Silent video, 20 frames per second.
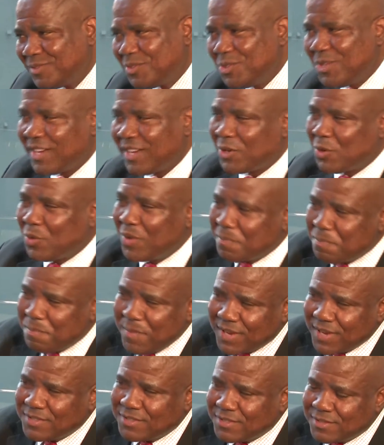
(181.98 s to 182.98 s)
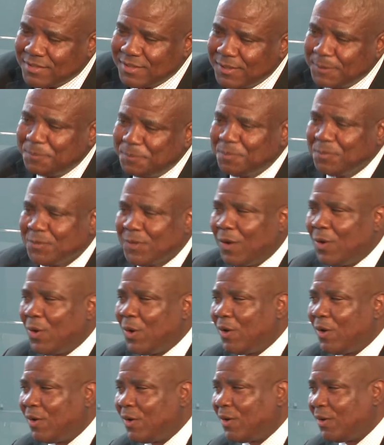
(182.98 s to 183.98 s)
the equipment,
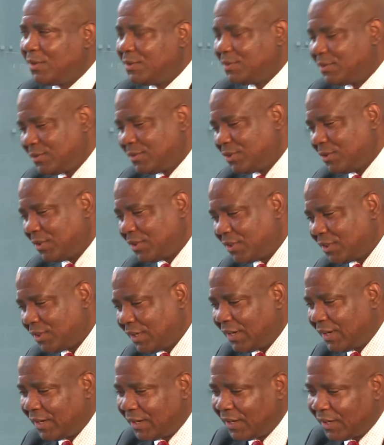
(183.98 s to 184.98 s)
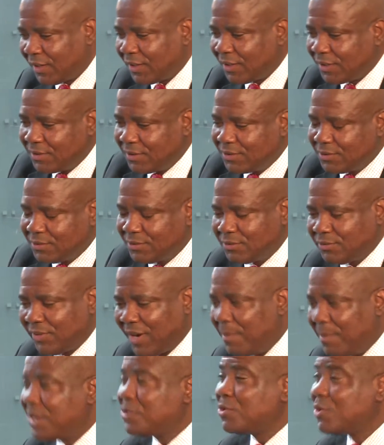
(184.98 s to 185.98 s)
or the uh,
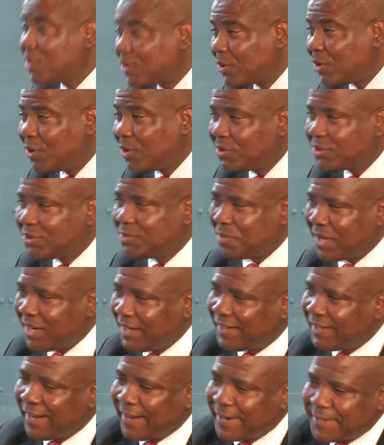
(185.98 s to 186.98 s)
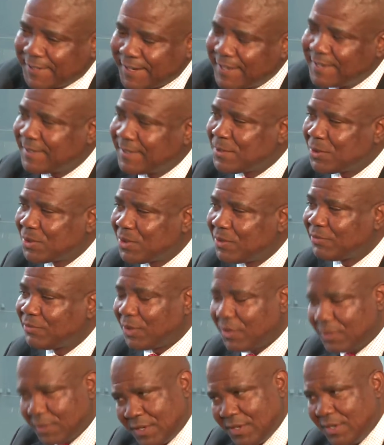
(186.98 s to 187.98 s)
pharmaceuticals, medications, right. and so
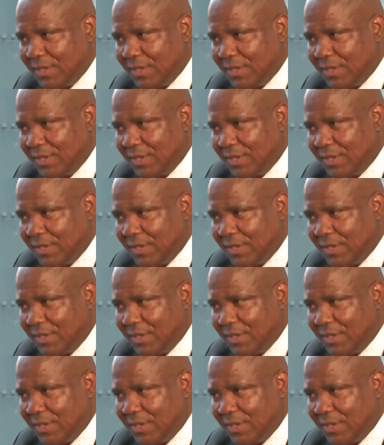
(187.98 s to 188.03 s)
forth. So